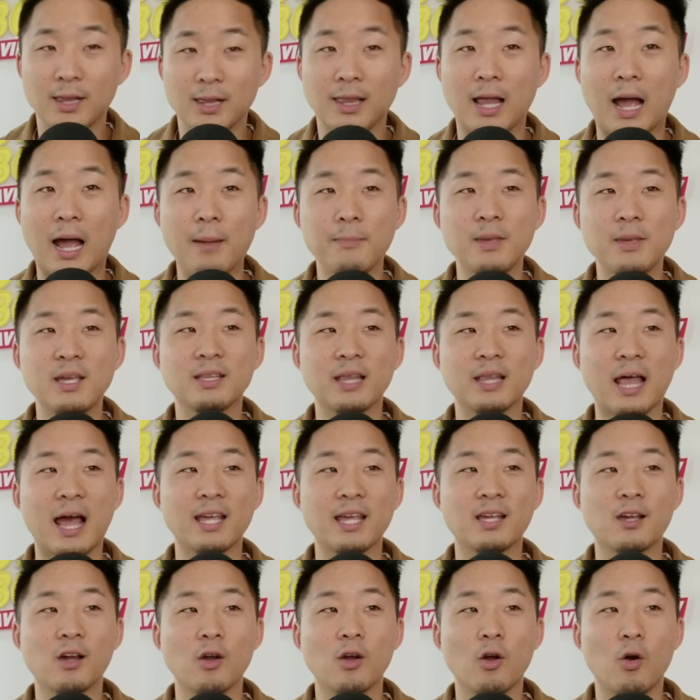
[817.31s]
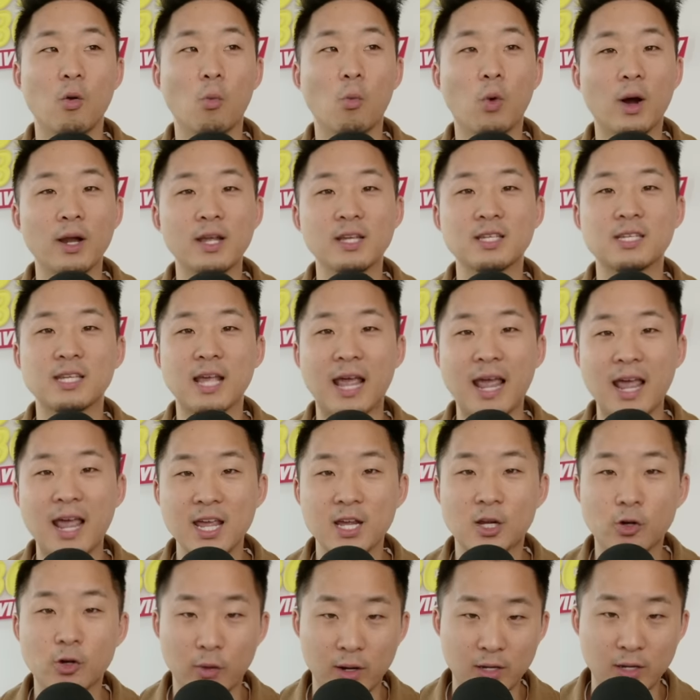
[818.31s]
I mean like what is
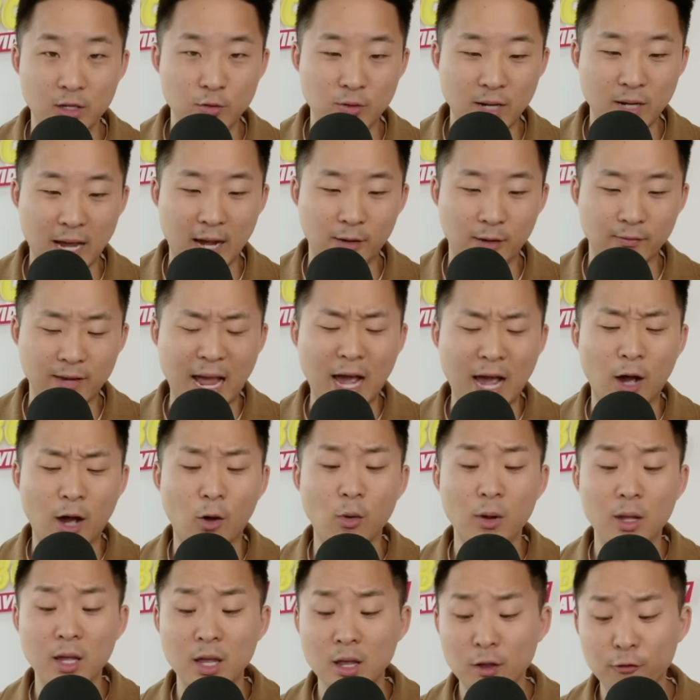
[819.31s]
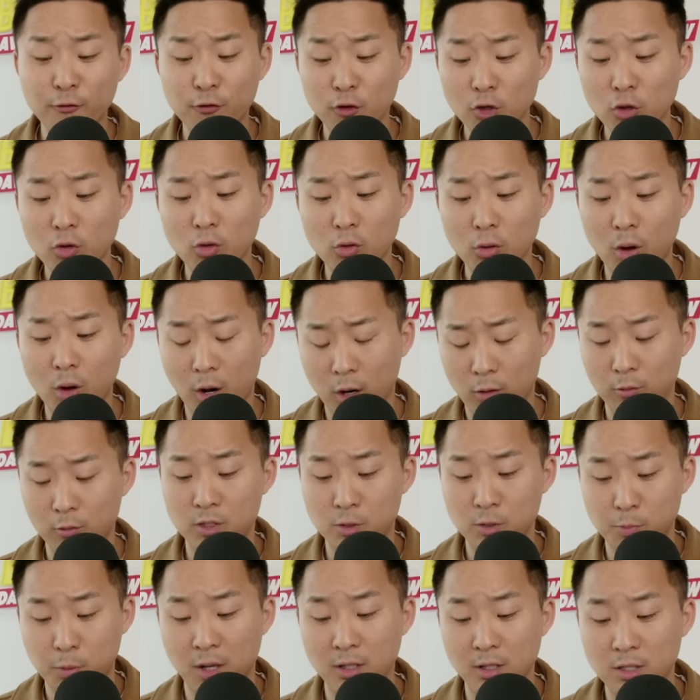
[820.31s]
anchoring you down? Now, if you are
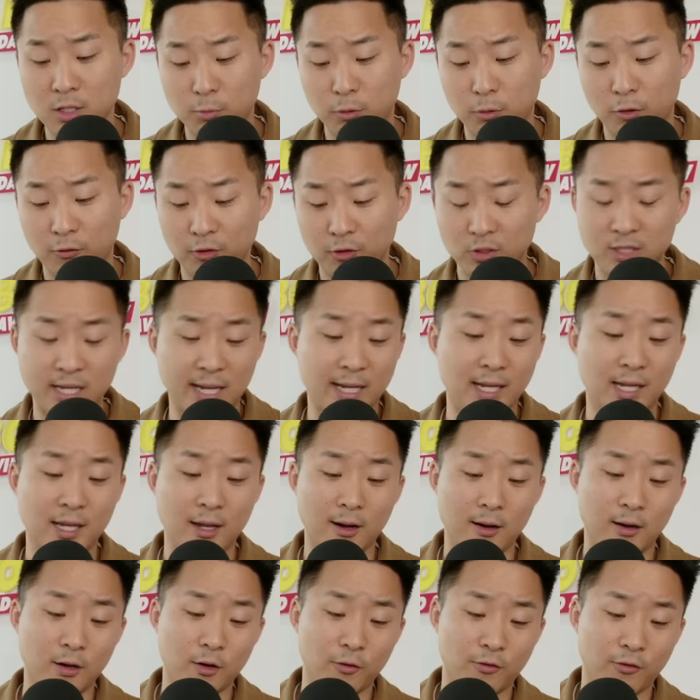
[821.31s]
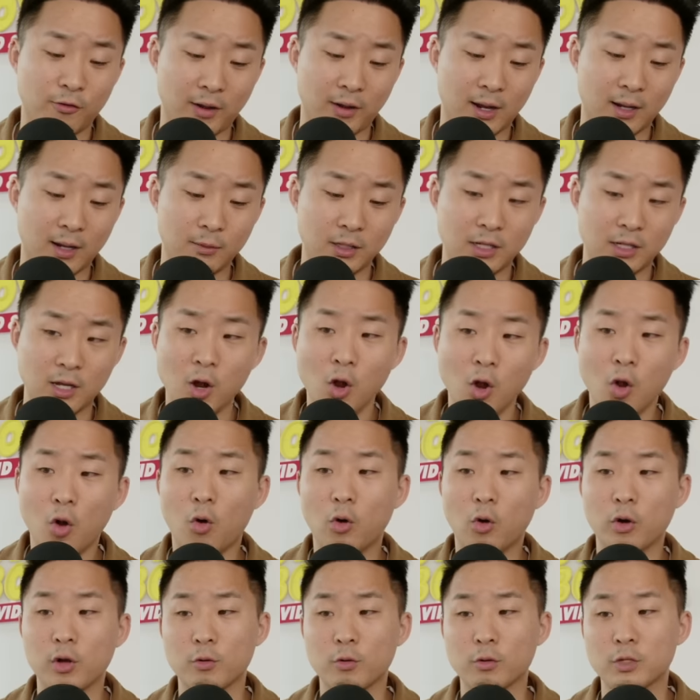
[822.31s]
responsible for taking care of your family,
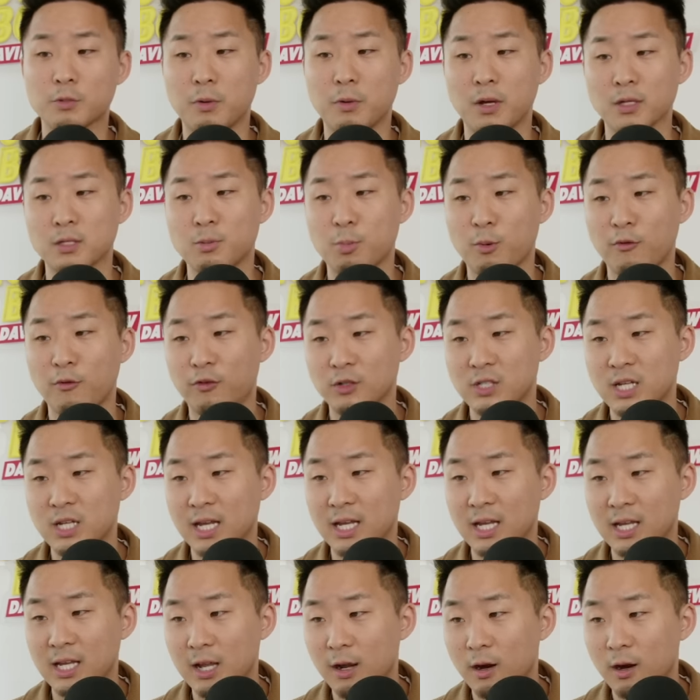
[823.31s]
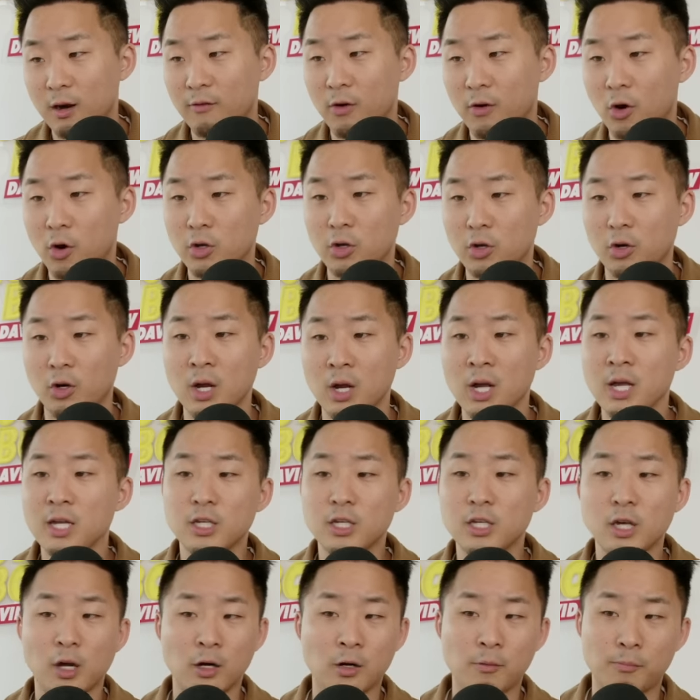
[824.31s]
or you're responsible for taking care of all your
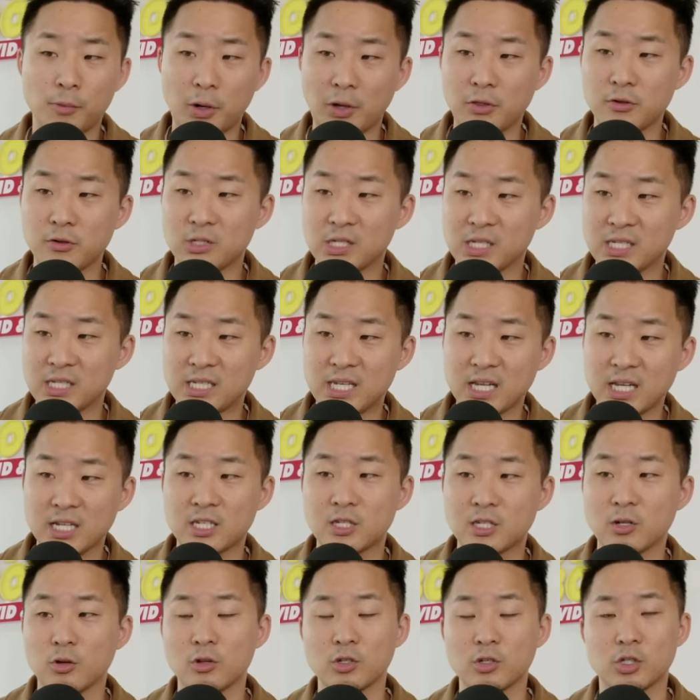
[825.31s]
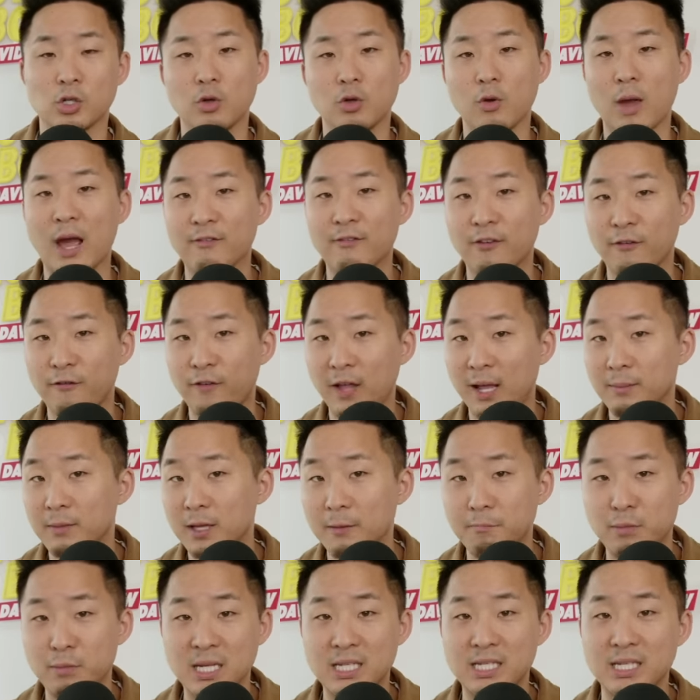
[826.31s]
younger brothers and sisters, or you have a
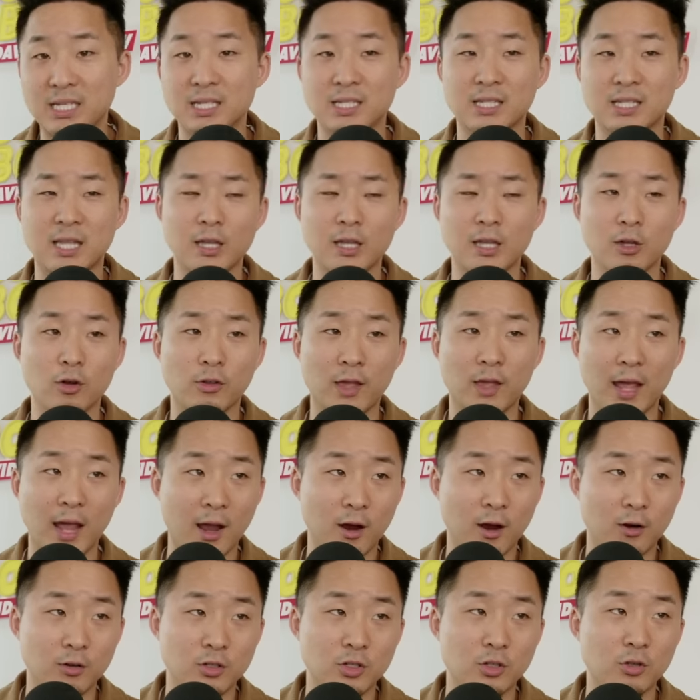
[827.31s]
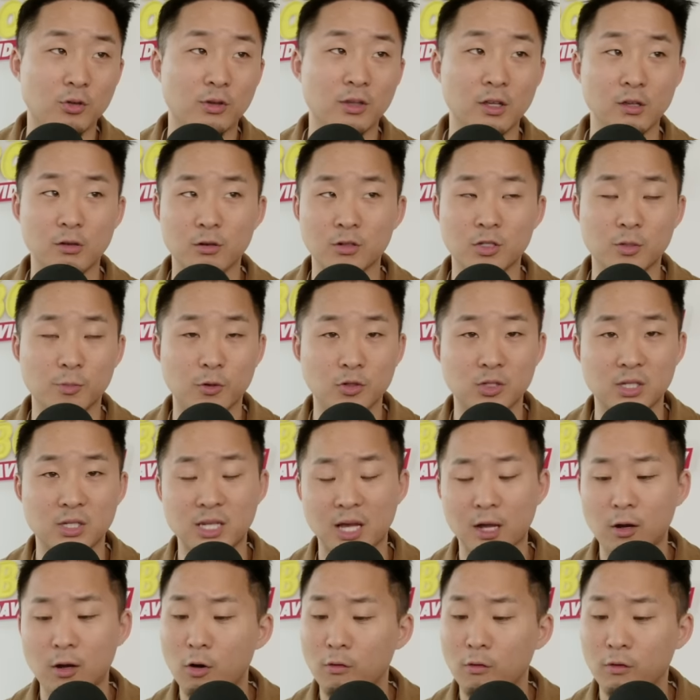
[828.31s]
family business that you're the heir to and that you're supposed to
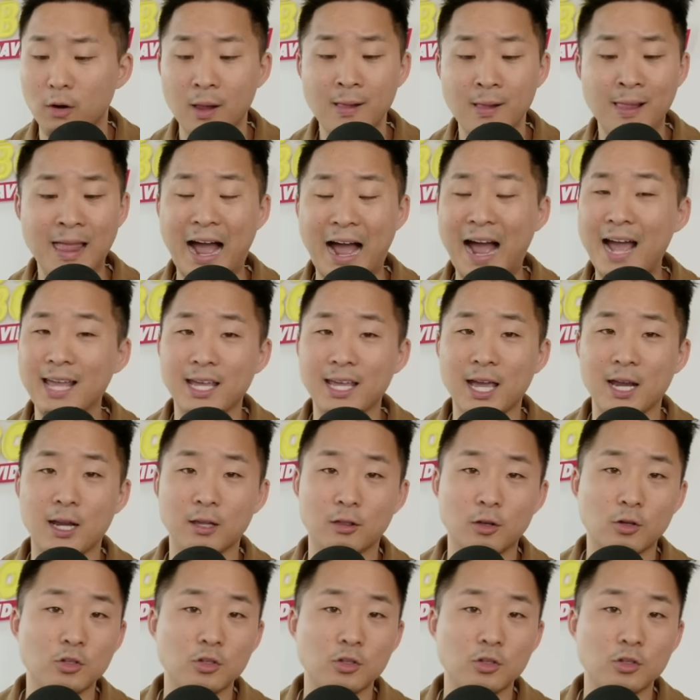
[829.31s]
take over, I get it.